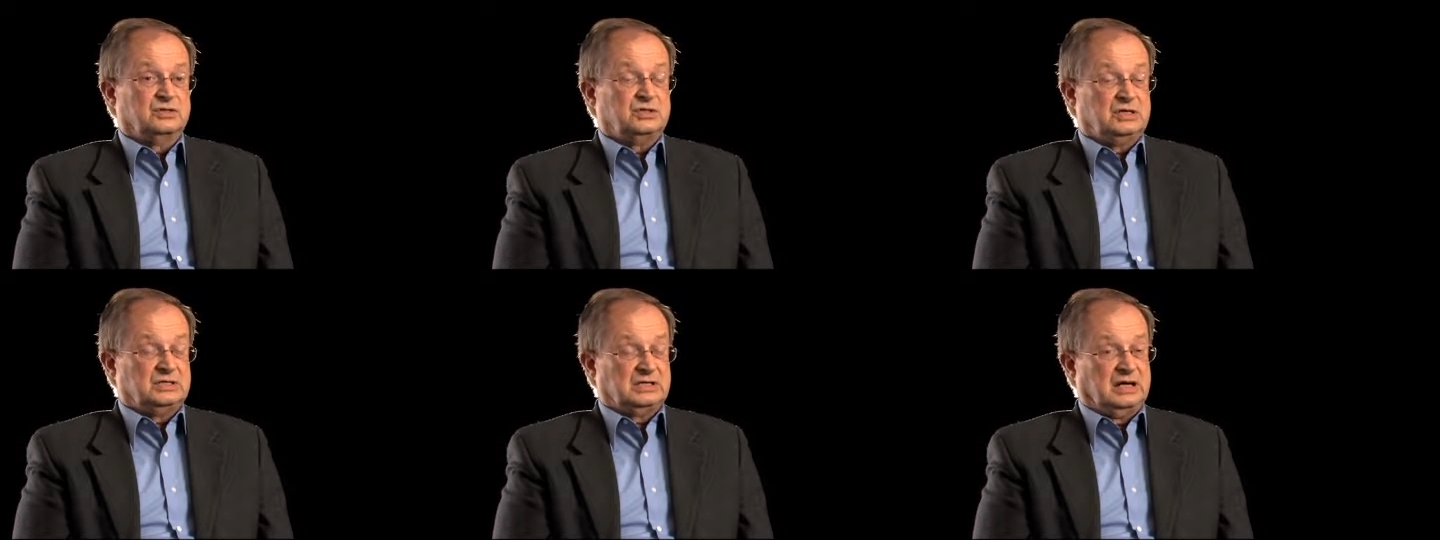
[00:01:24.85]

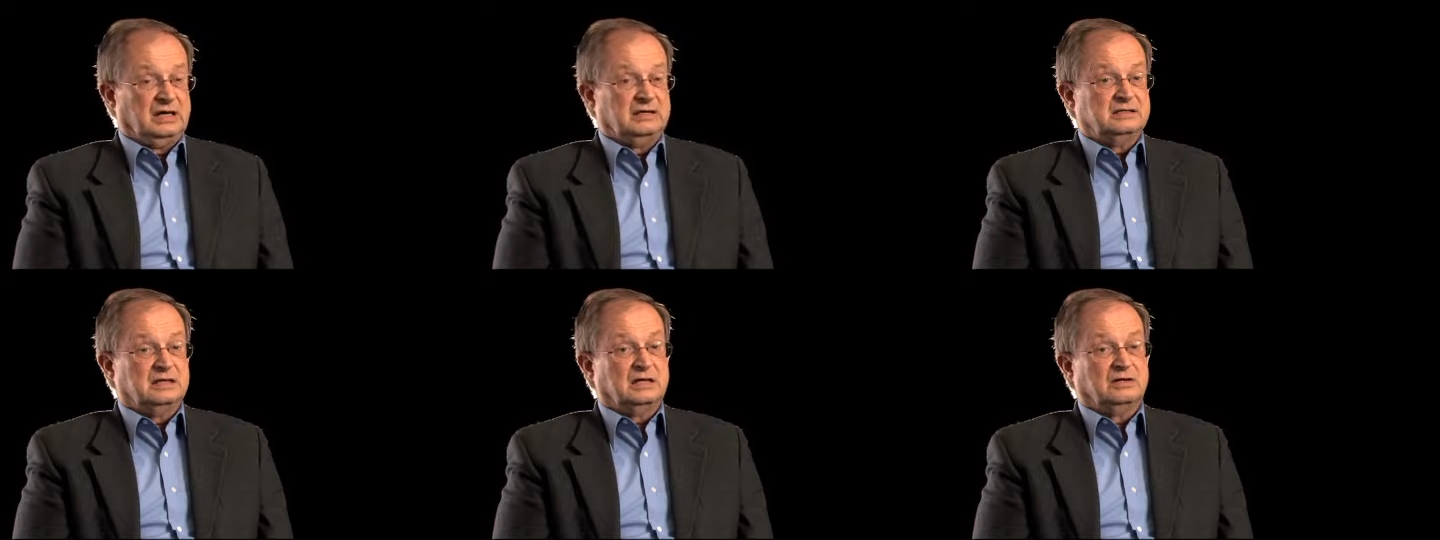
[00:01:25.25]
She
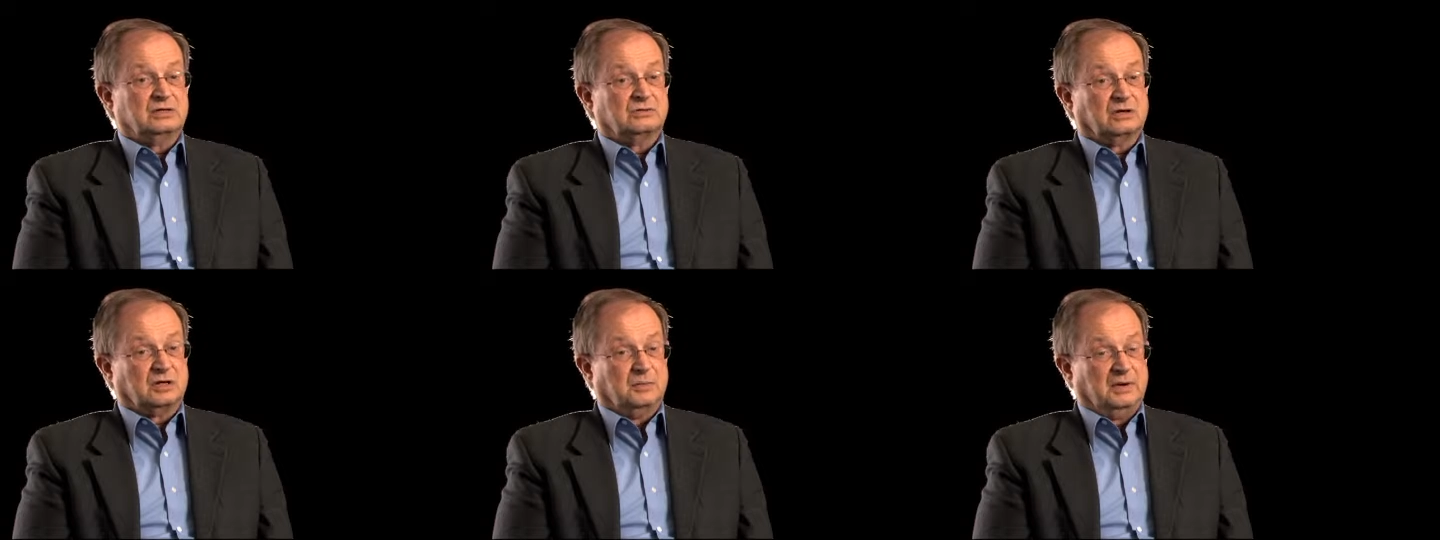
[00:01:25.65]
said
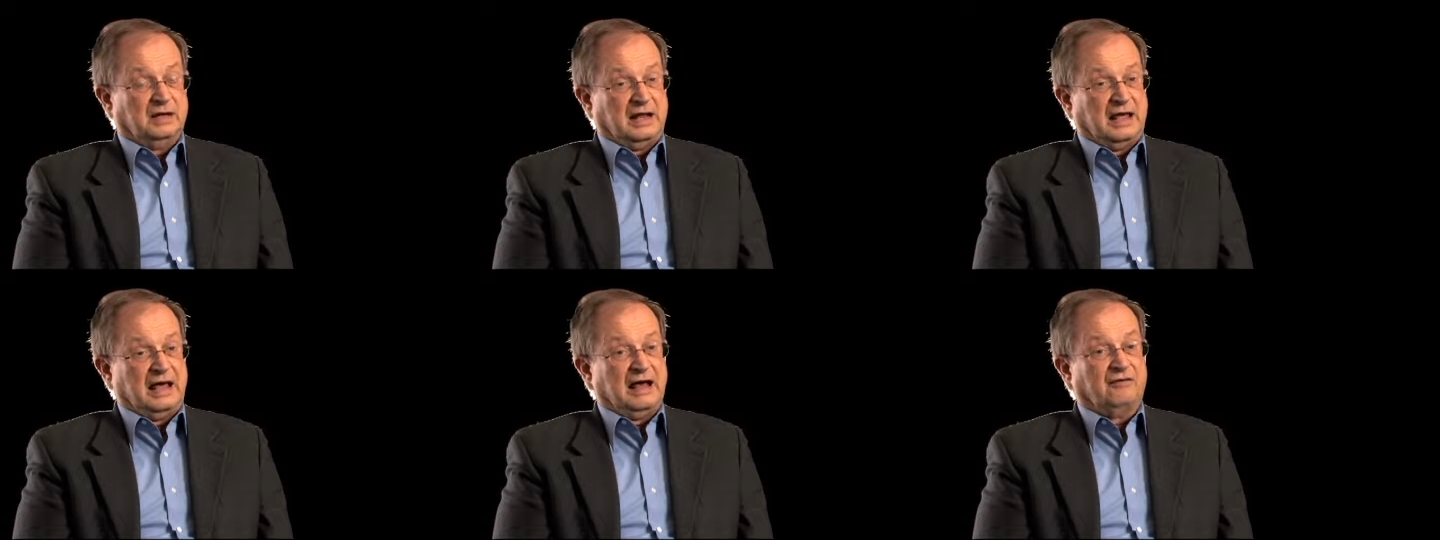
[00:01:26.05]
it took
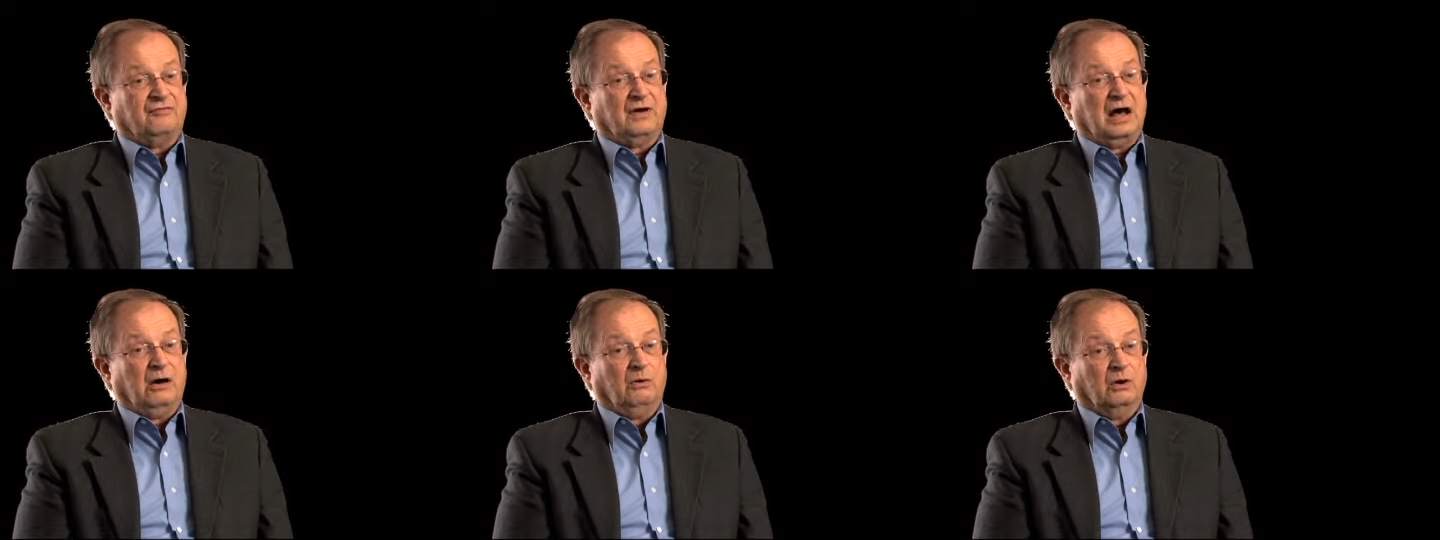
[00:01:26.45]
about a
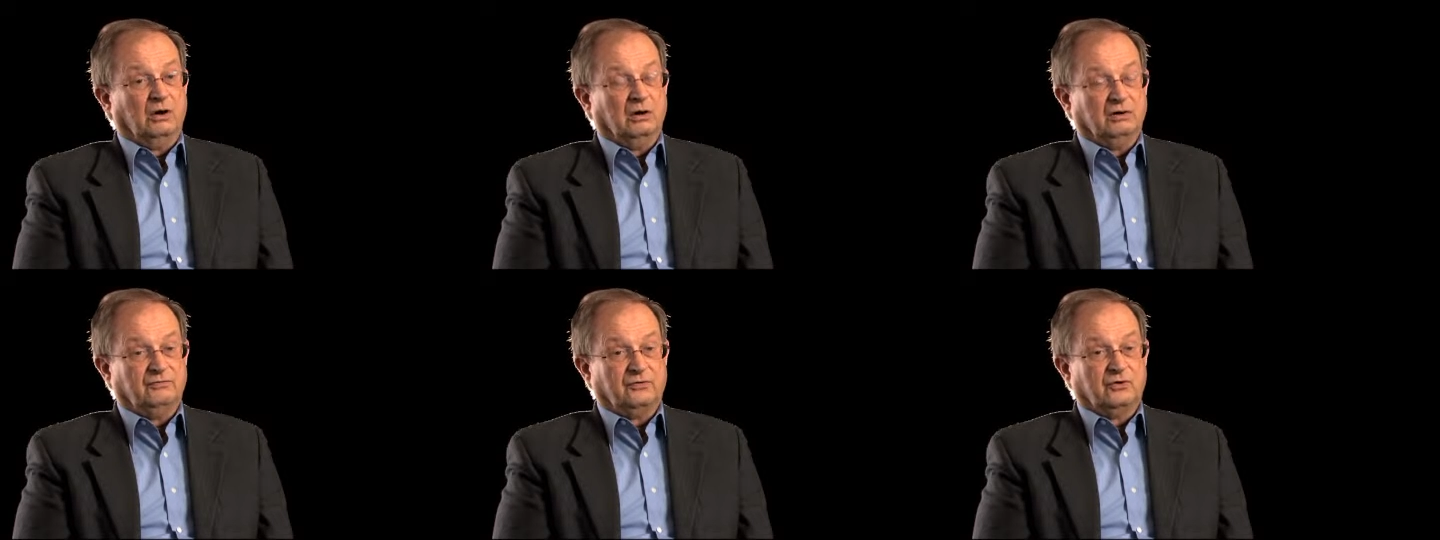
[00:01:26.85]
half hour